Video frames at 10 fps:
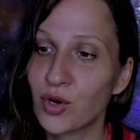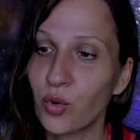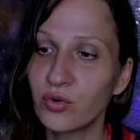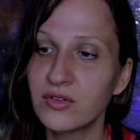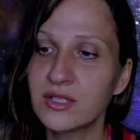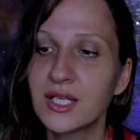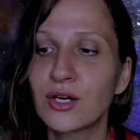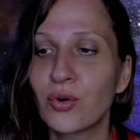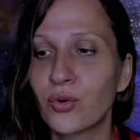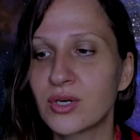over the
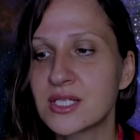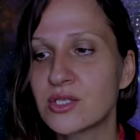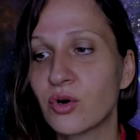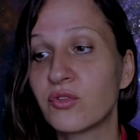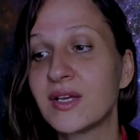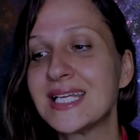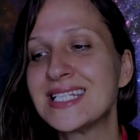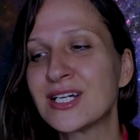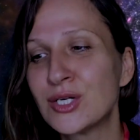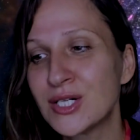course of
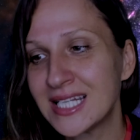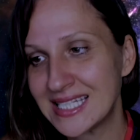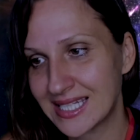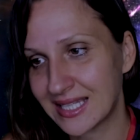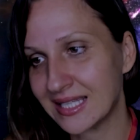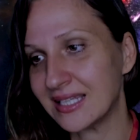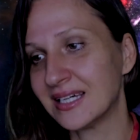eternity,